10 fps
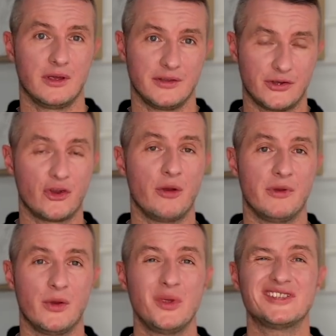
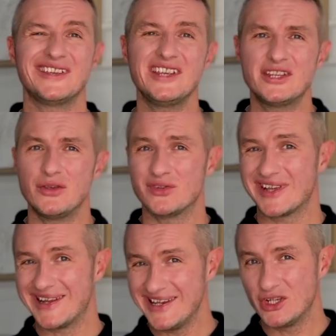determine which ECUs
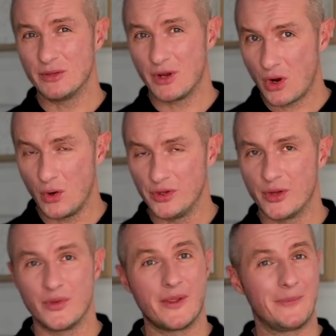are needed to be coded
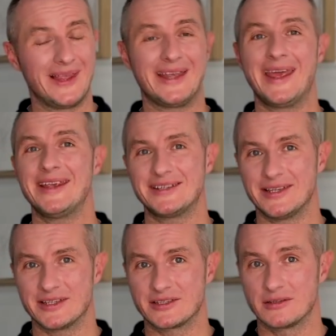with the plain
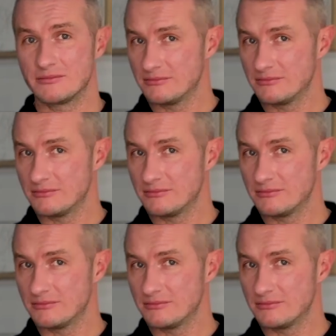eSys,